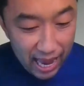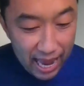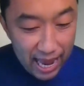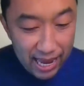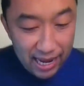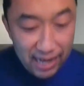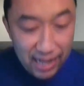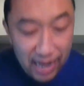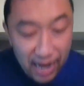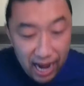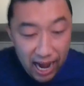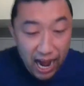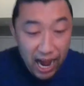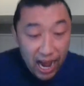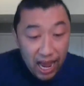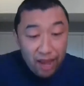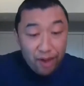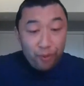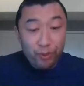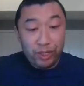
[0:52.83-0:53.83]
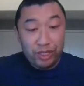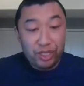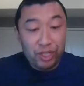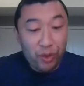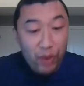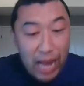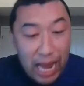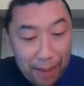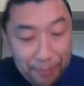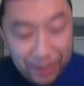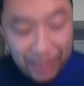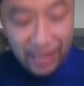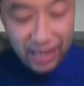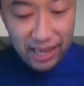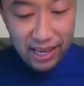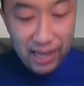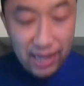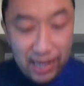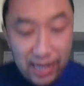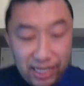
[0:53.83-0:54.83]
And I was so
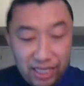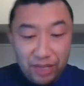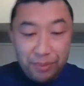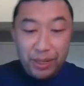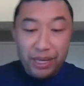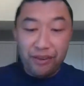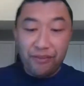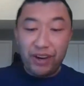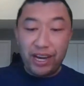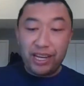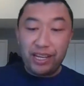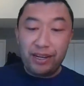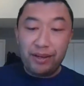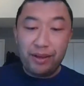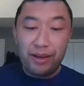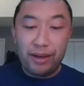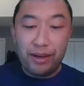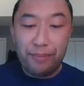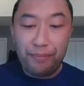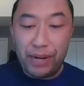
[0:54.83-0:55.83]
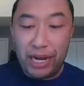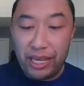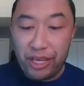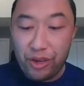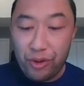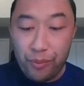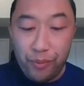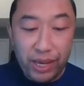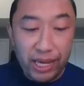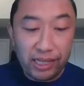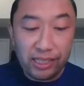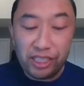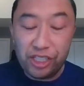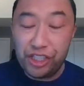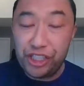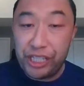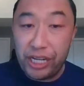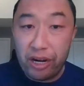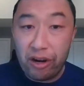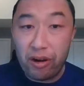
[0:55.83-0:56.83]
happy uh, to be invited by Yuming to
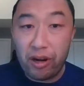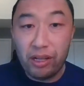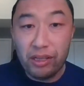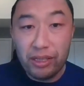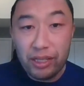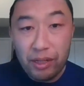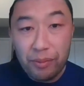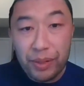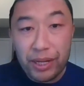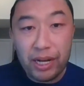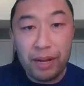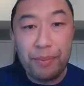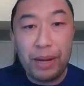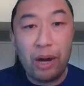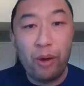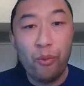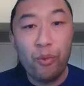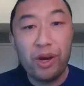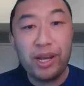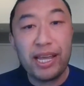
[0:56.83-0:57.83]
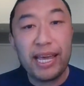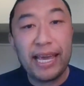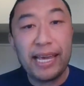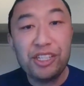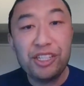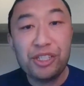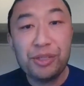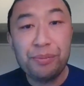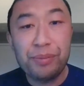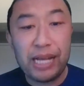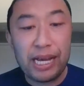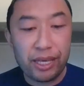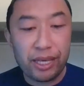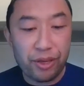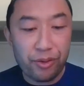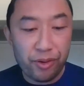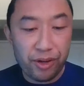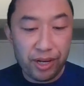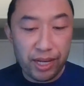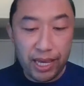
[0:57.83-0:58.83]
share a little bit about what Asian Black
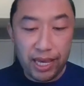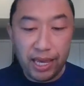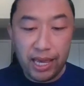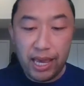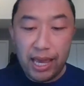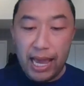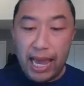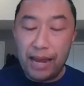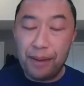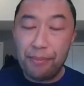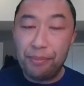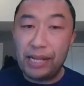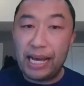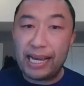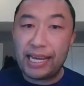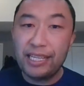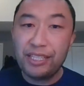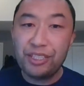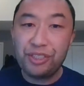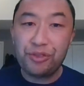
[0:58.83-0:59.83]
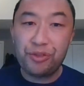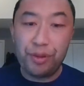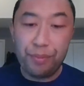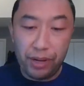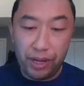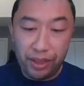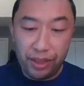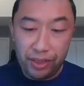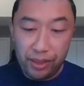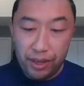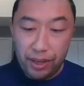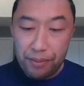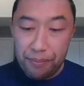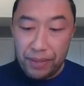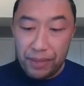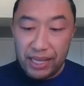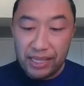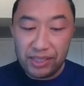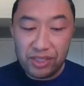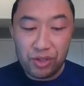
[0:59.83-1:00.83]
unity and Black History Month
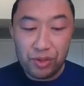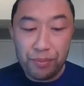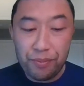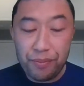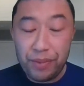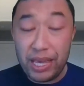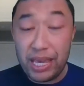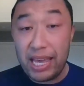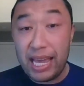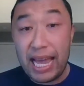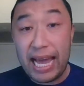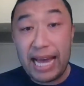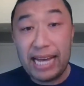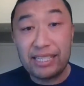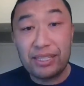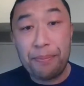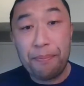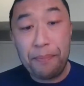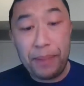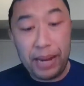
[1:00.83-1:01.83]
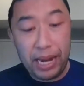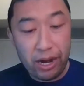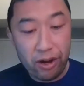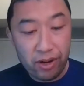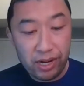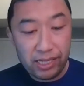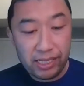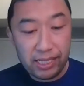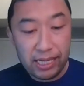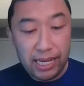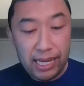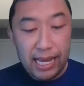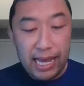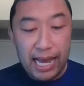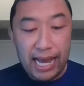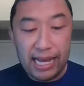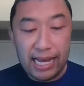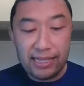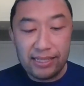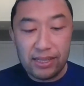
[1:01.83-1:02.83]
means to me as a parent,
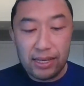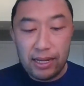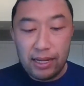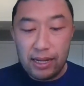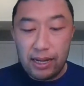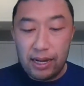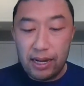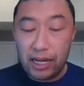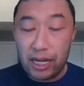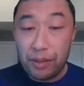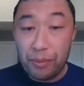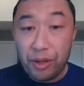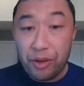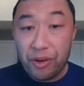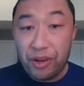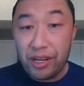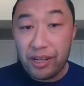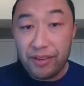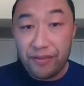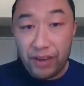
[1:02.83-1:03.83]
as a community